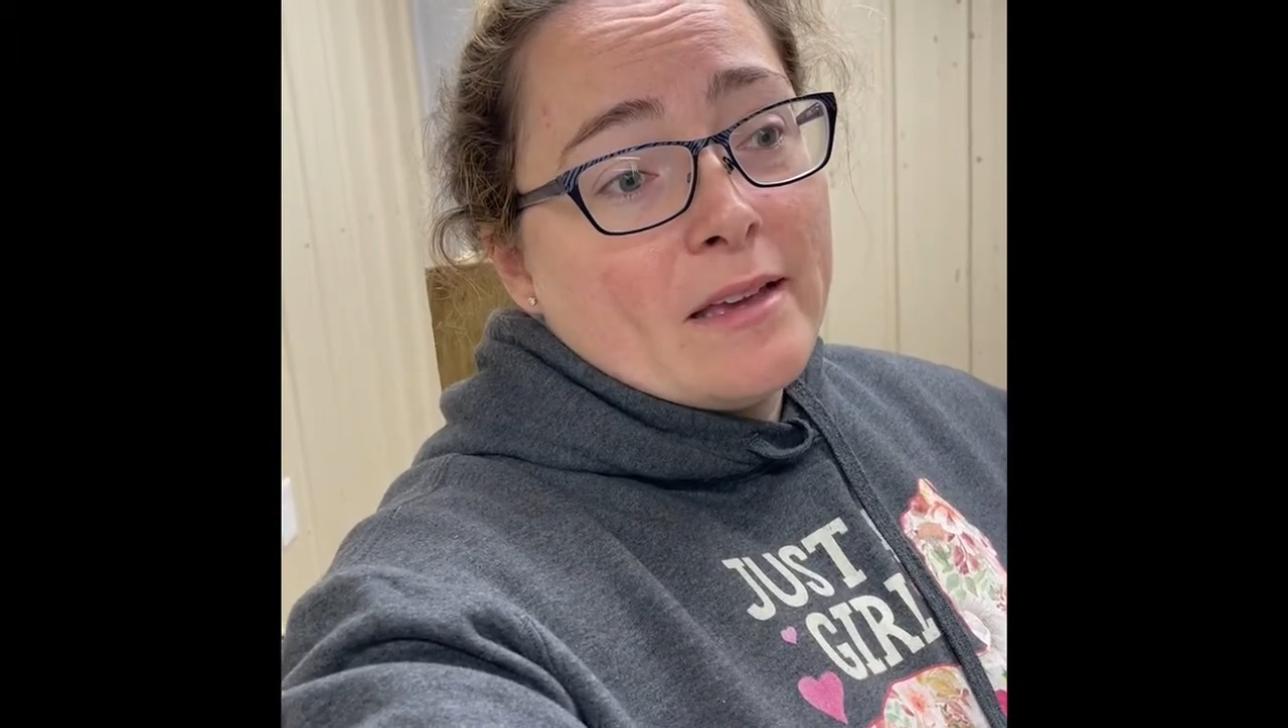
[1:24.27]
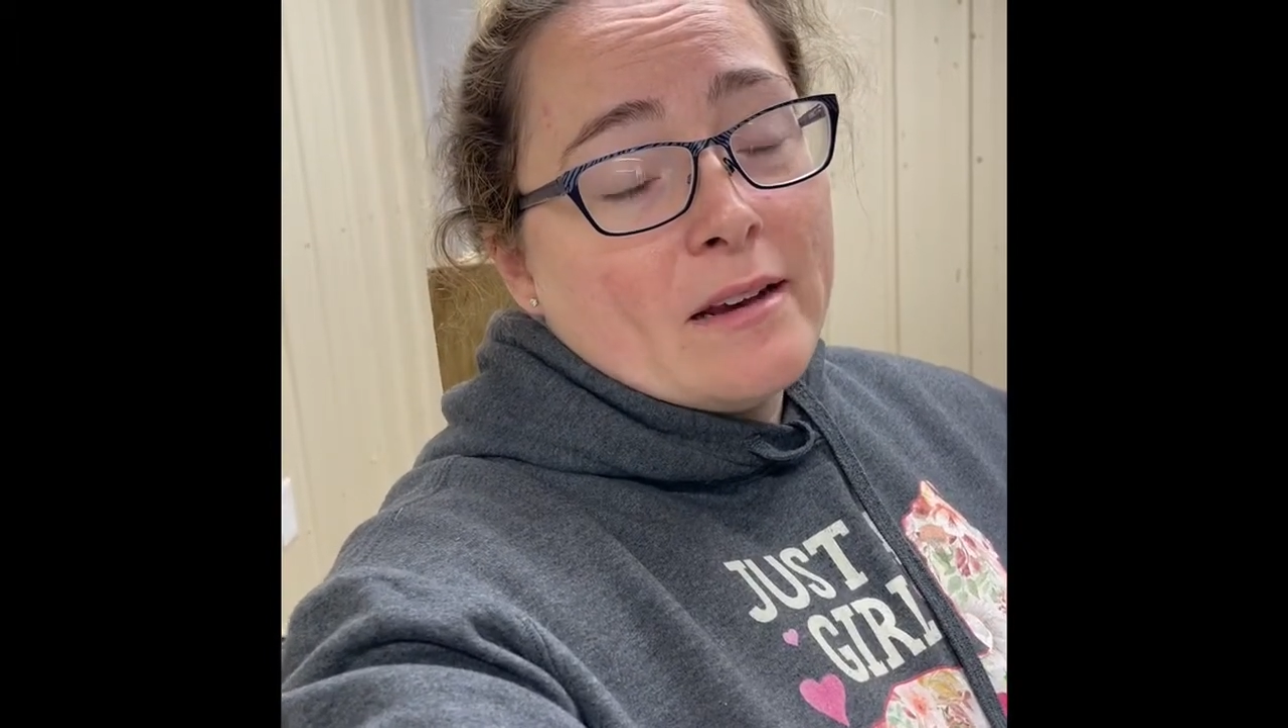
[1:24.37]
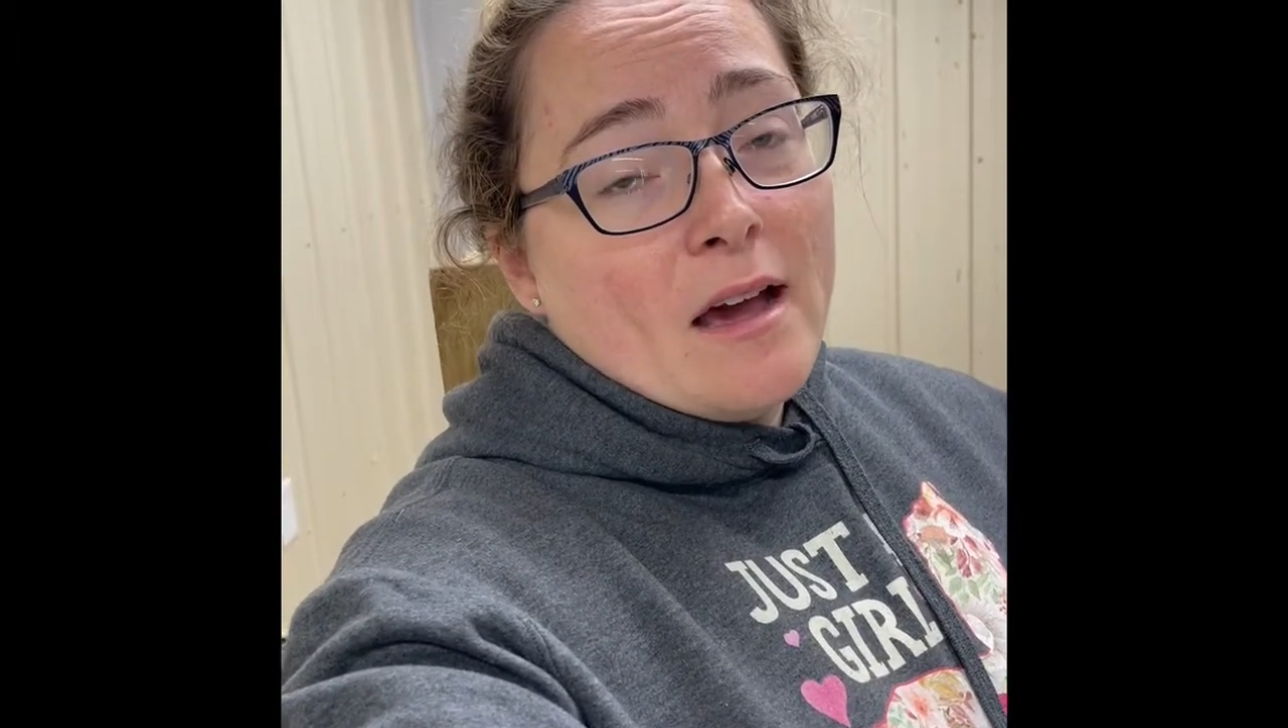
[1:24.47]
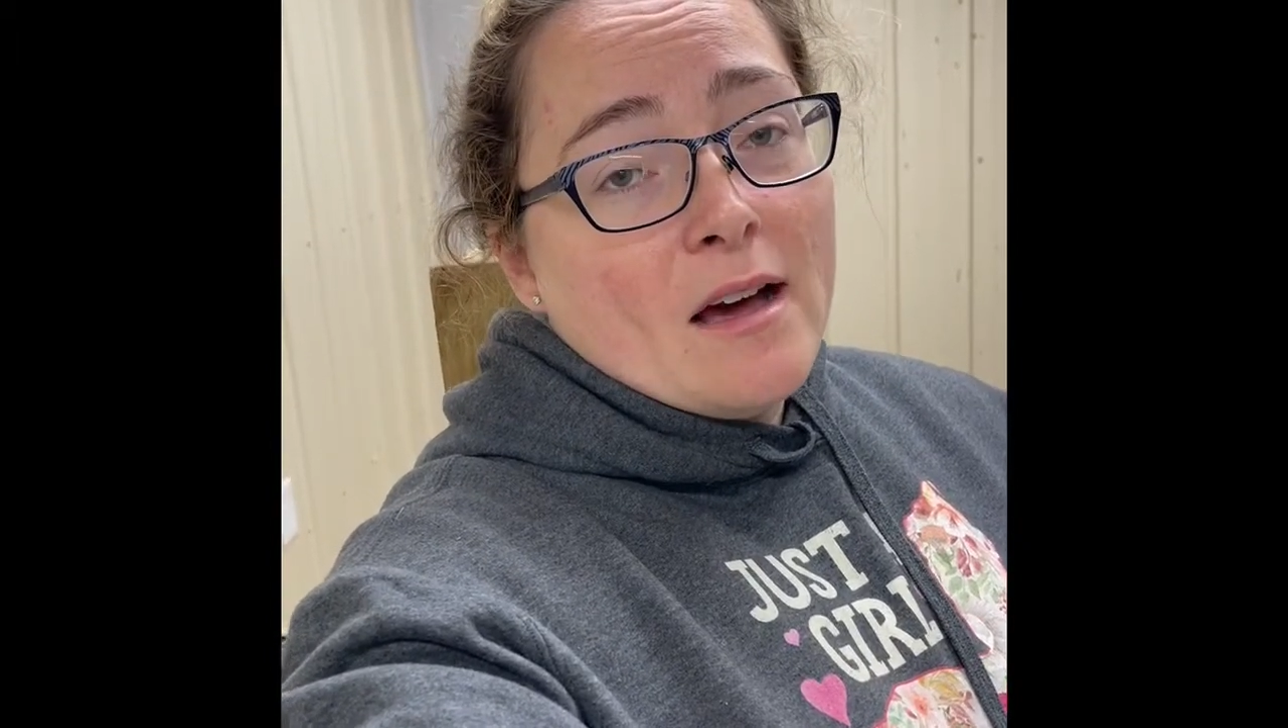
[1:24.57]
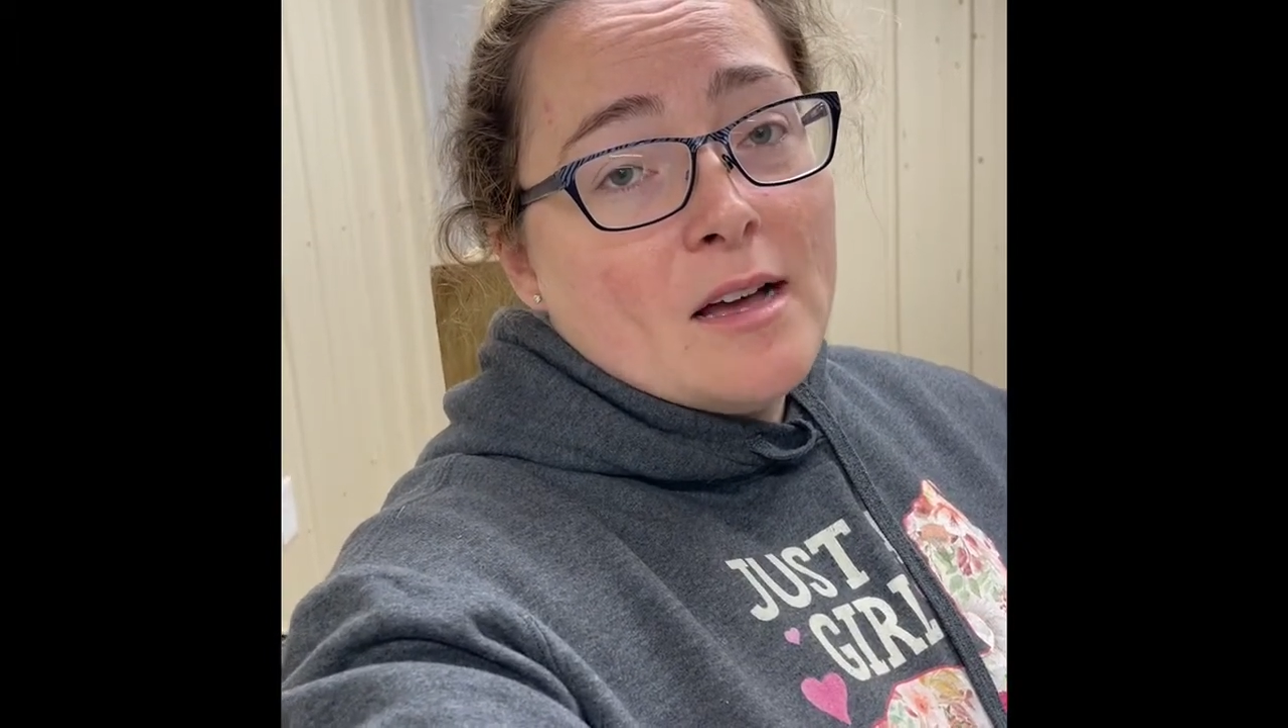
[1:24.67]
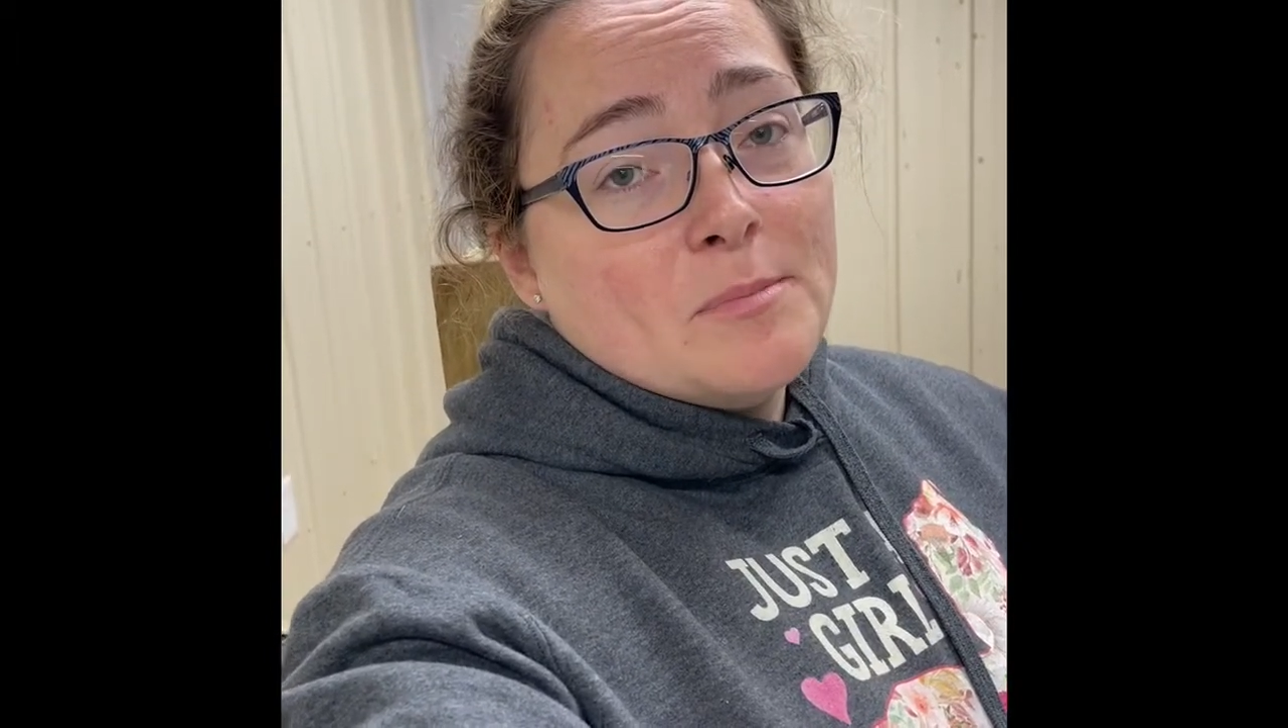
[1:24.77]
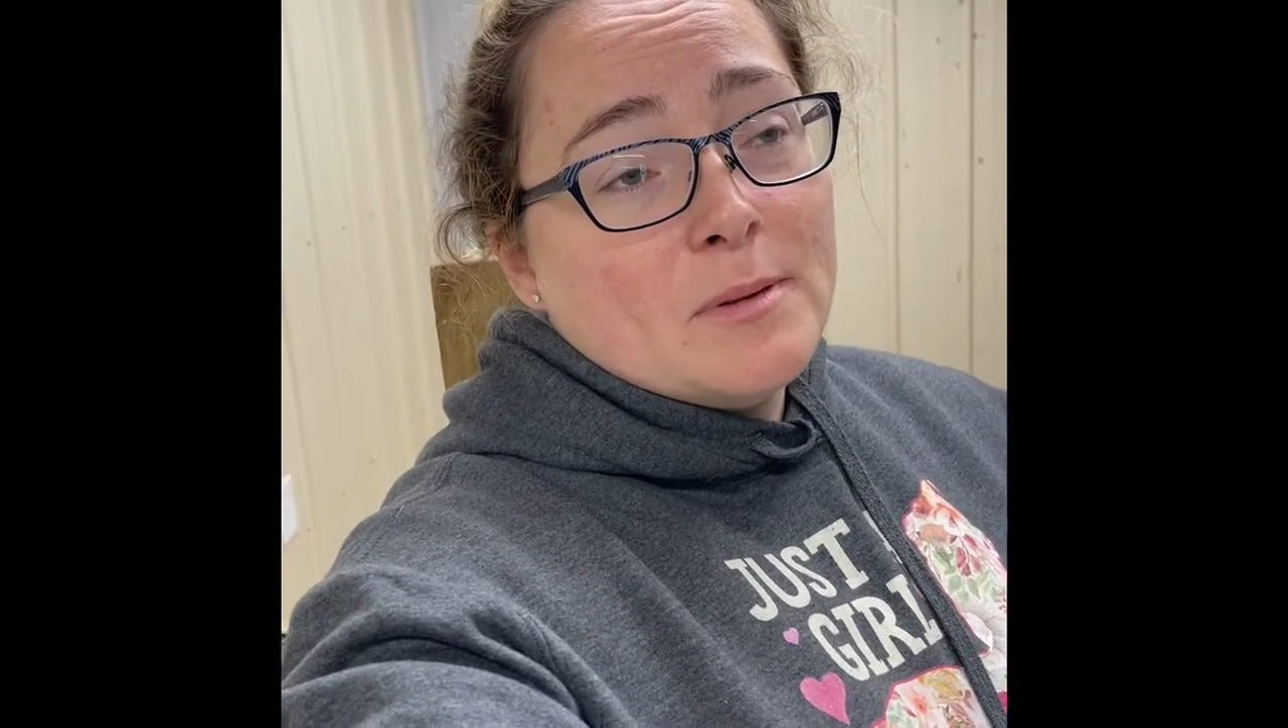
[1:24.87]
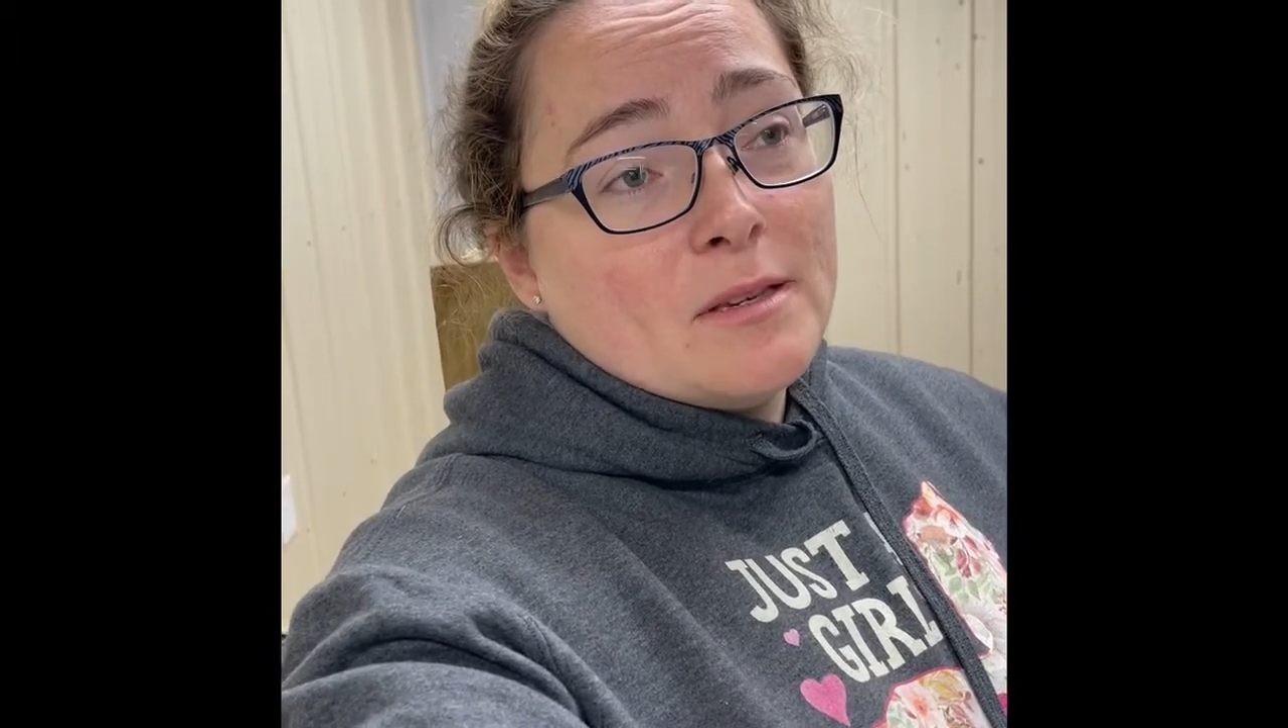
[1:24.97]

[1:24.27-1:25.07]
it up,